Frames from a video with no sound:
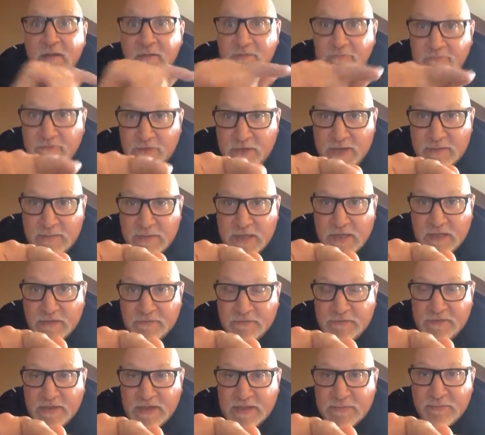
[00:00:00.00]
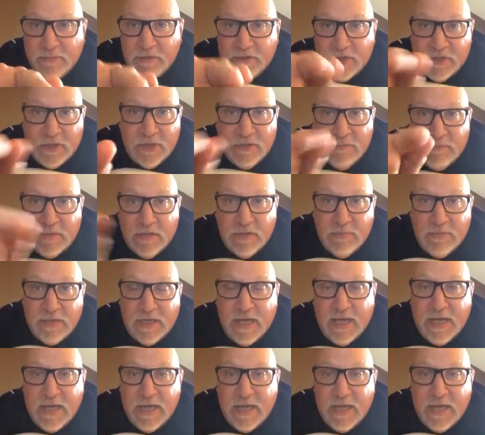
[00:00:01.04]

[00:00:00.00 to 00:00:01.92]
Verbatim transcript: Friend me on Facebook, Jim W.